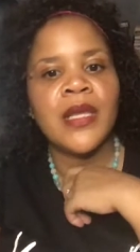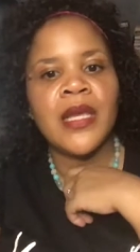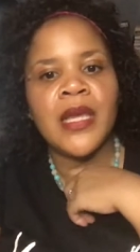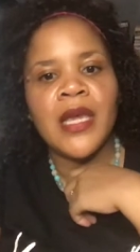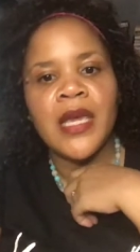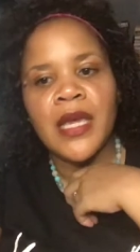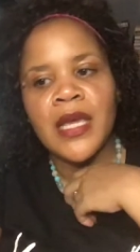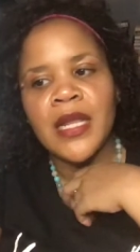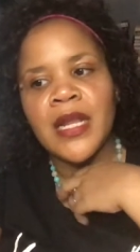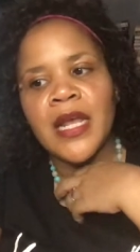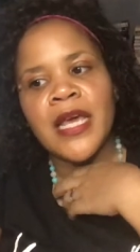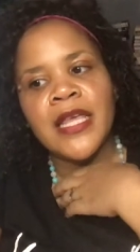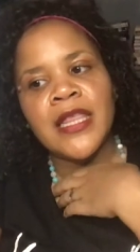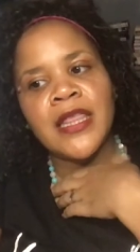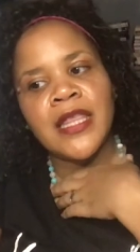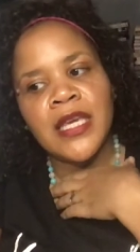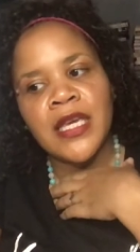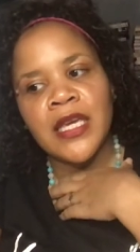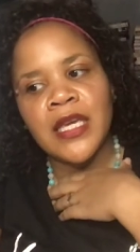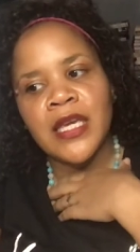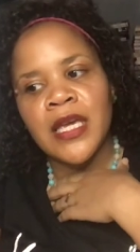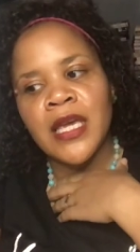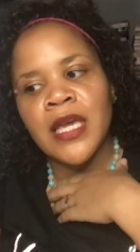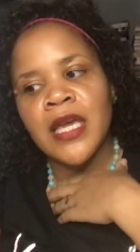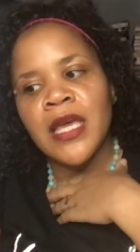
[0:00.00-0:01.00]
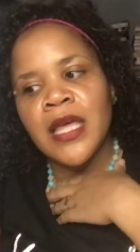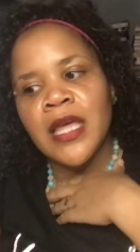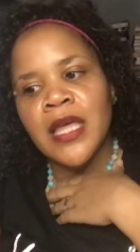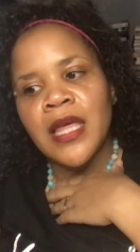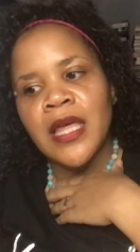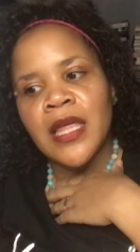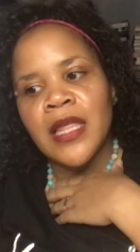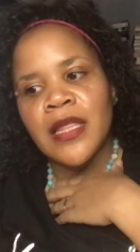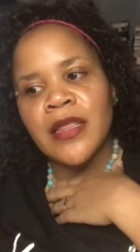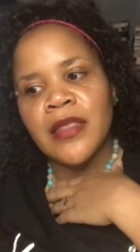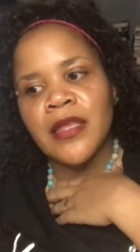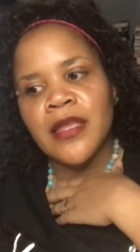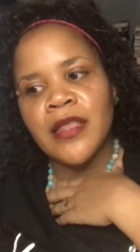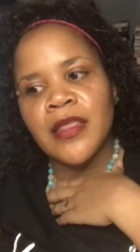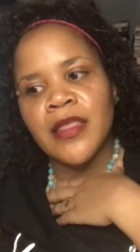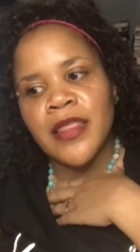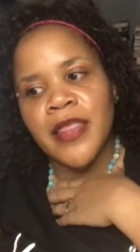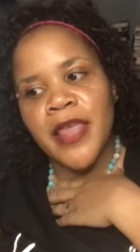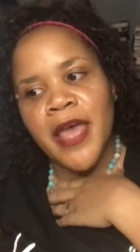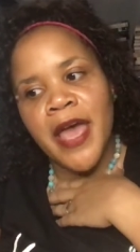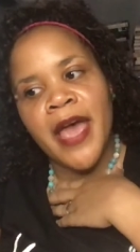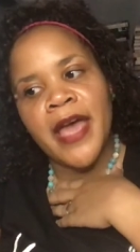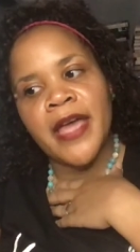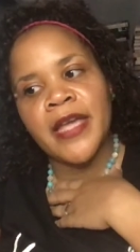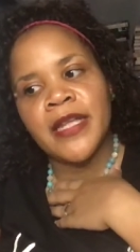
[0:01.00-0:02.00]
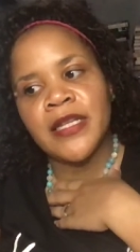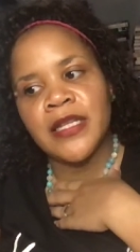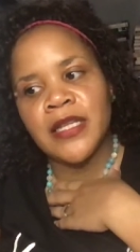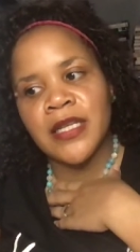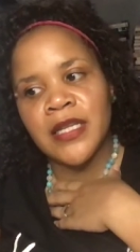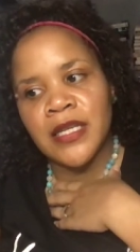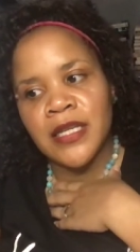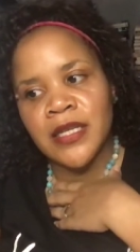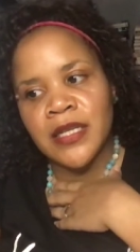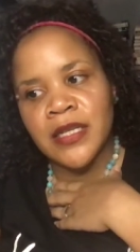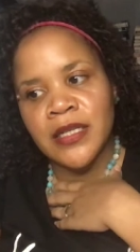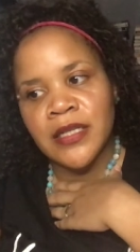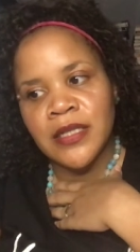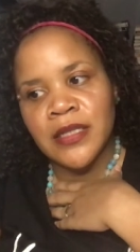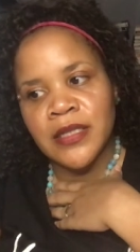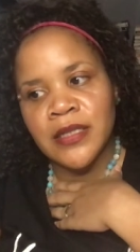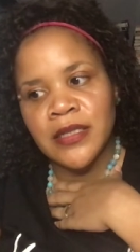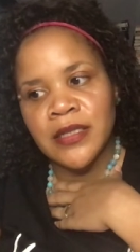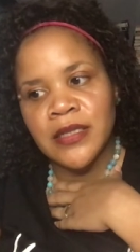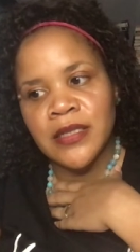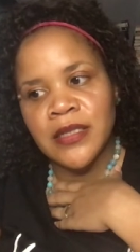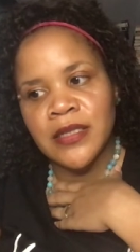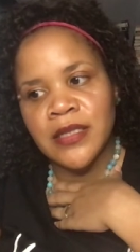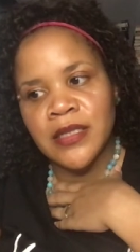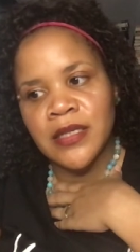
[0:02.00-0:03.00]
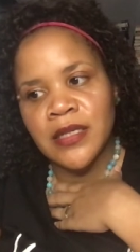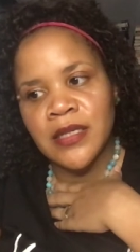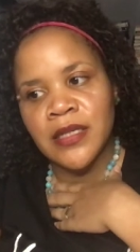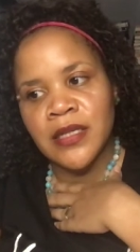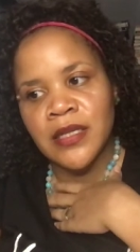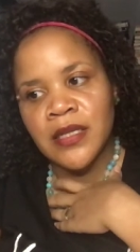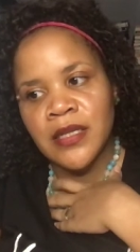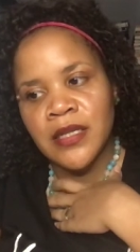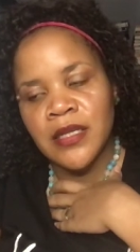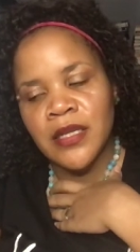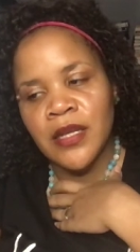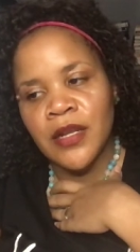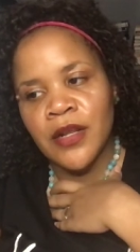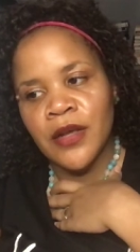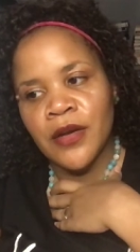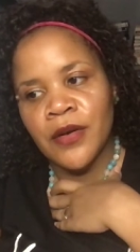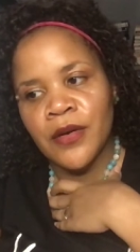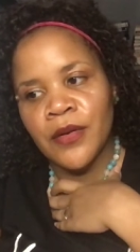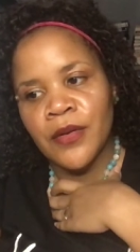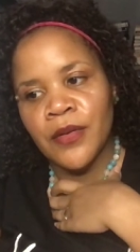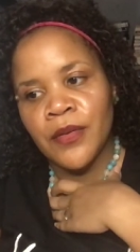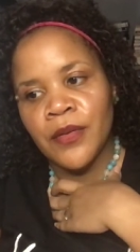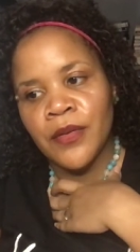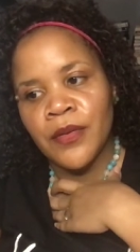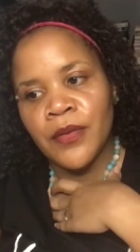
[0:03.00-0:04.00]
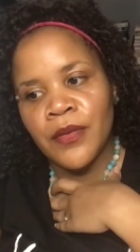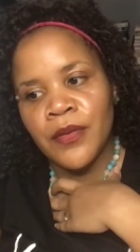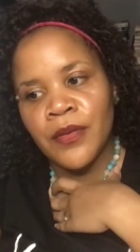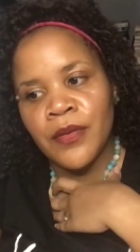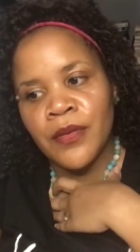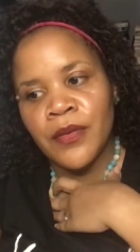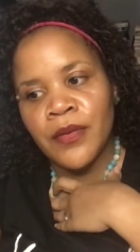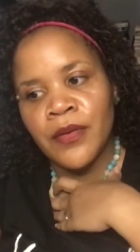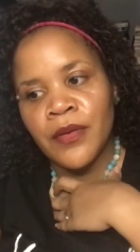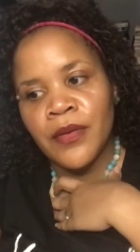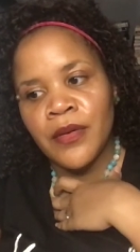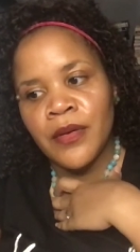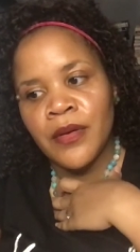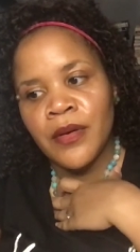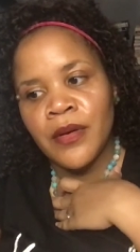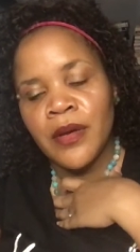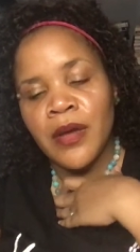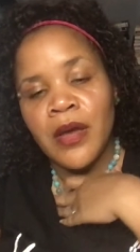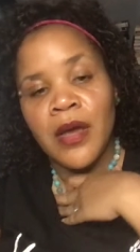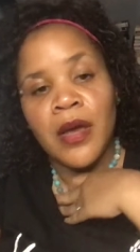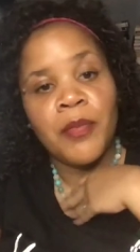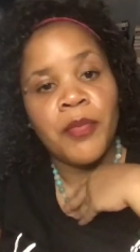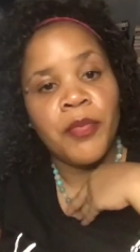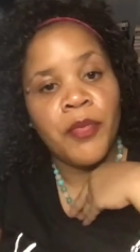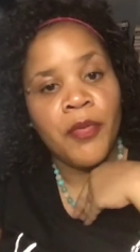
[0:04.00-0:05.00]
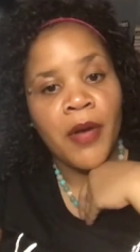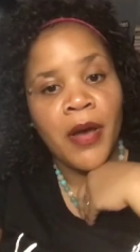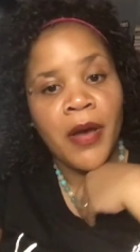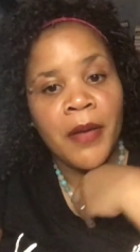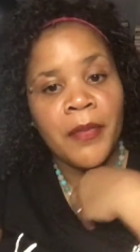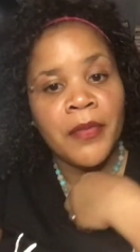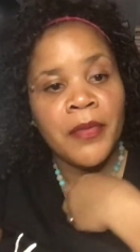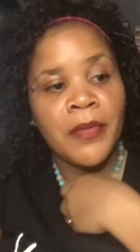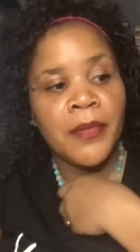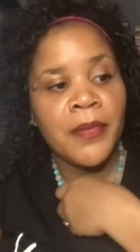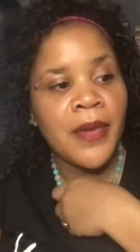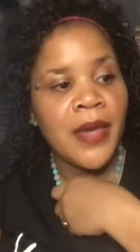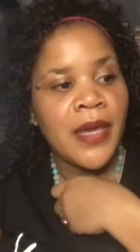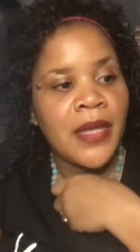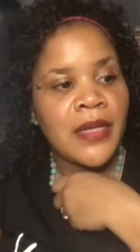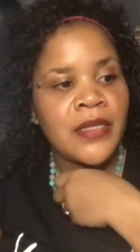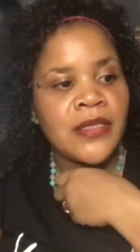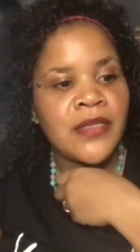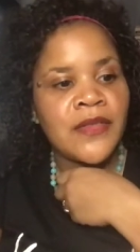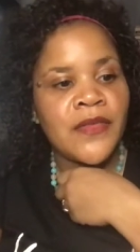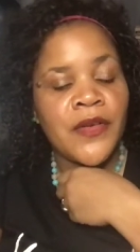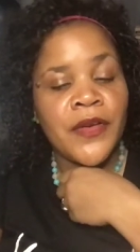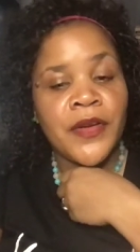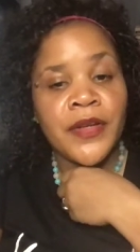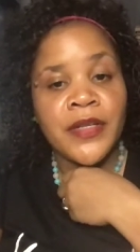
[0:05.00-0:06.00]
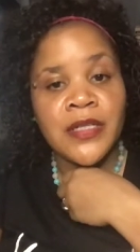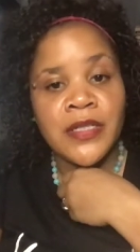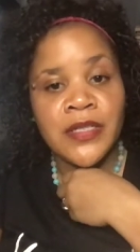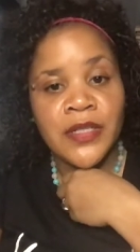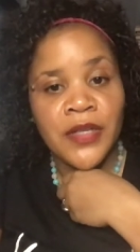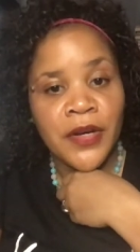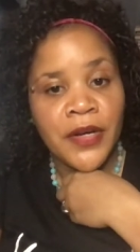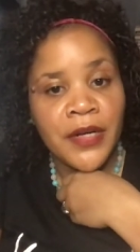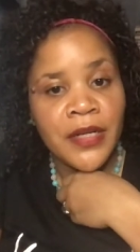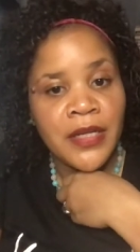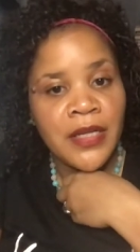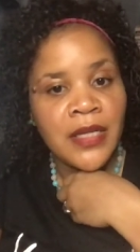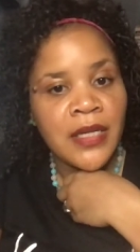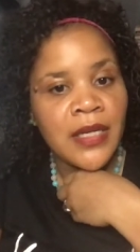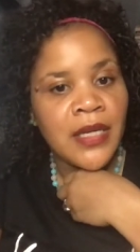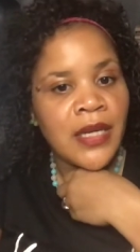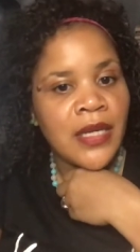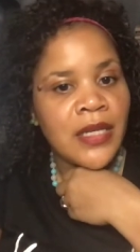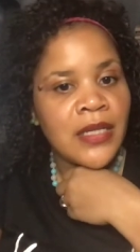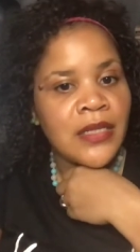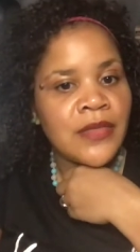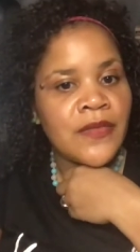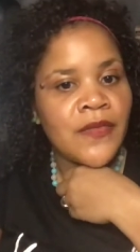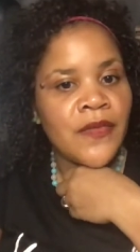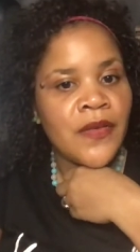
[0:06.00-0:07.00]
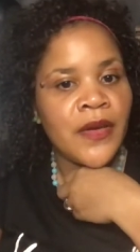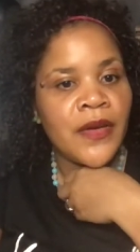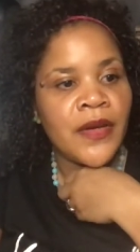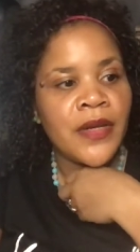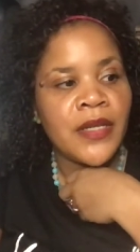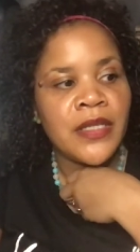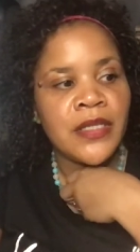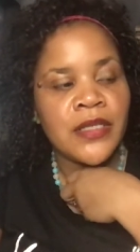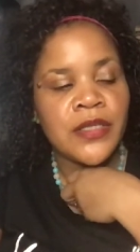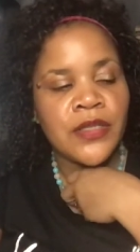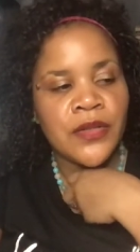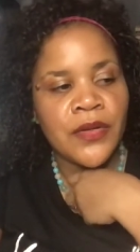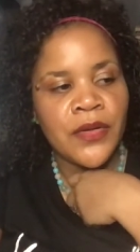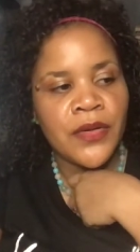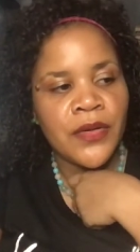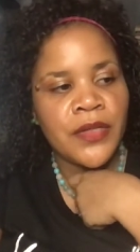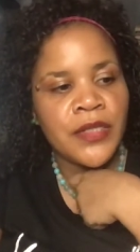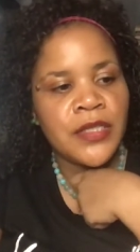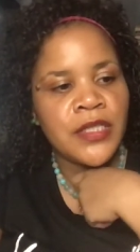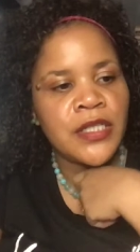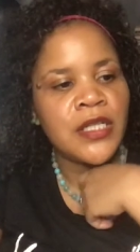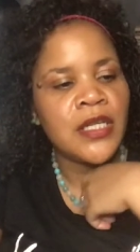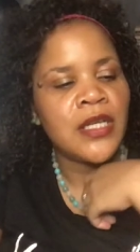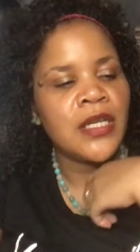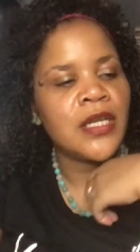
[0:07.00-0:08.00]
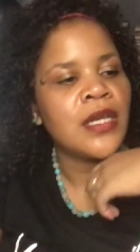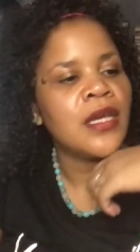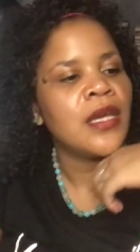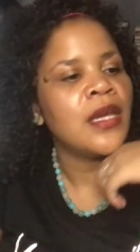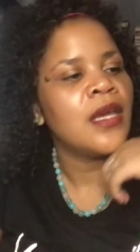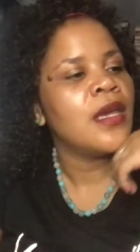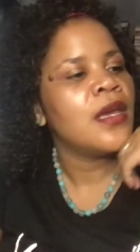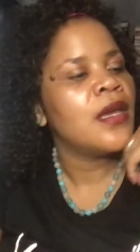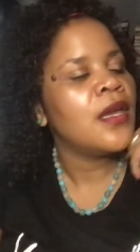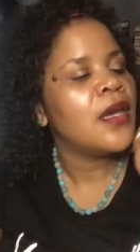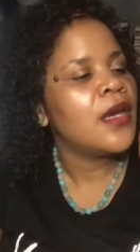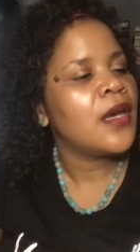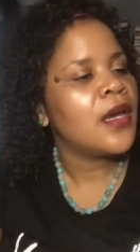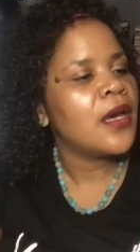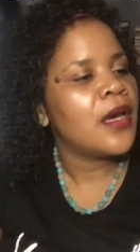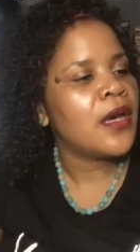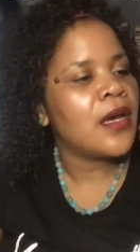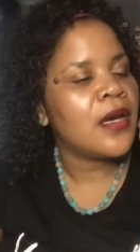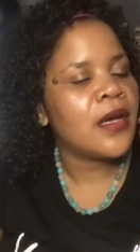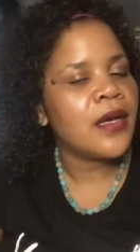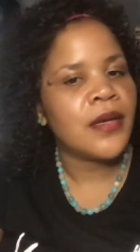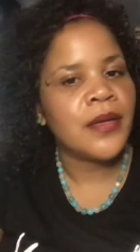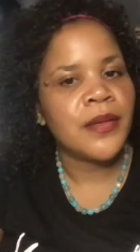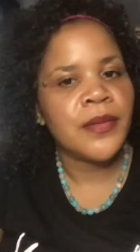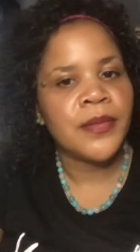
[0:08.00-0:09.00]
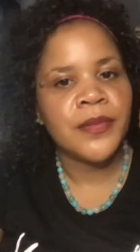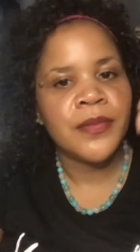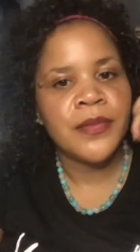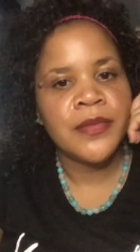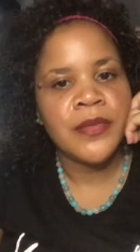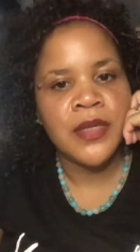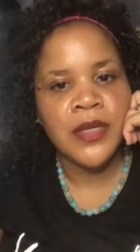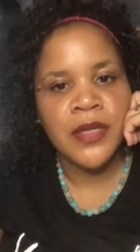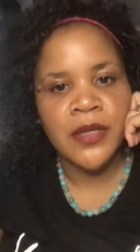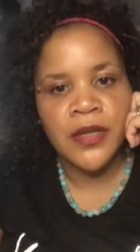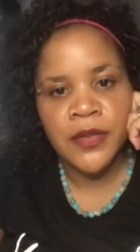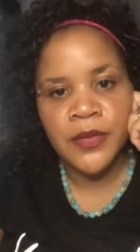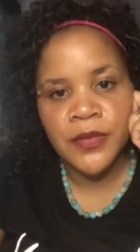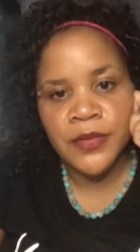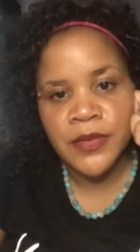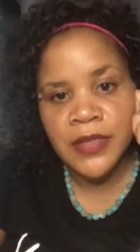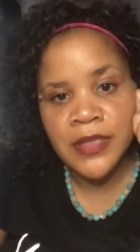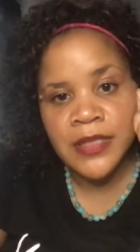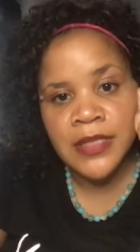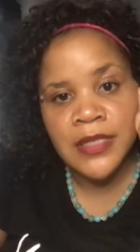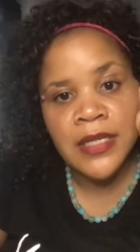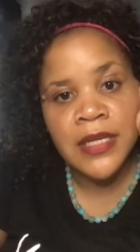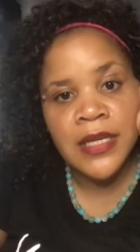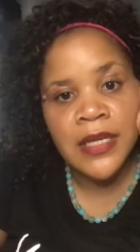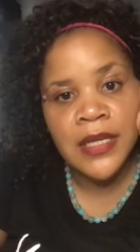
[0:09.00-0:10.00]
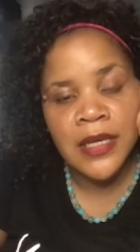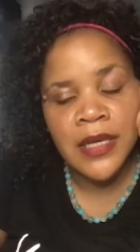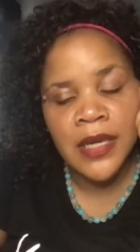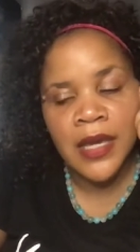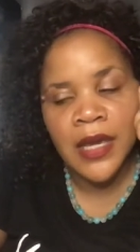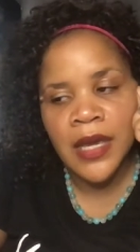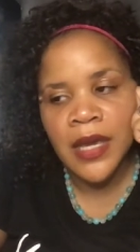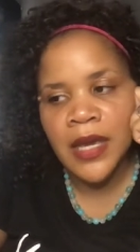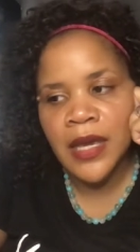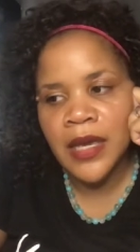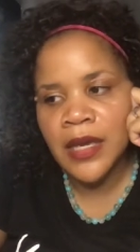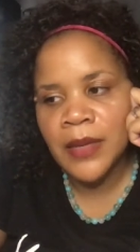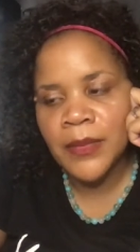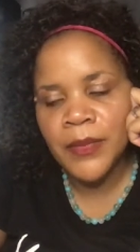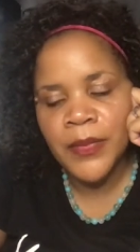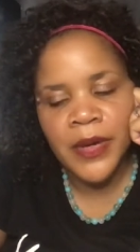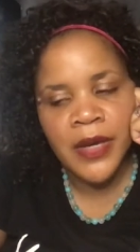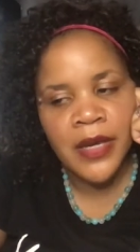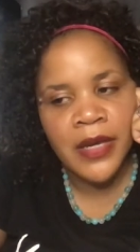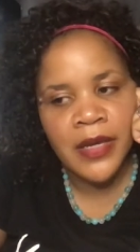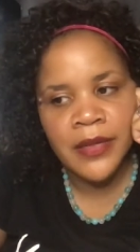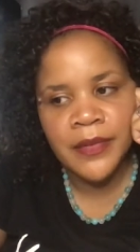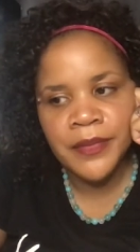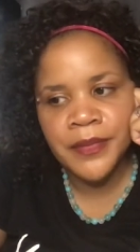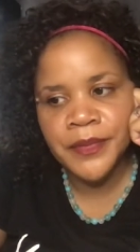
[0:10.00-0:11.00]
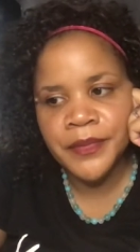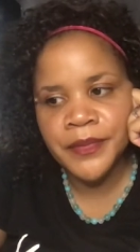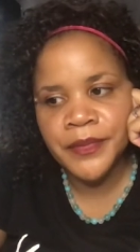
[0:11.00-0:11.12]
And I think that that is you know a problem and it's very disheartening and it's very discouraging um, you know to see but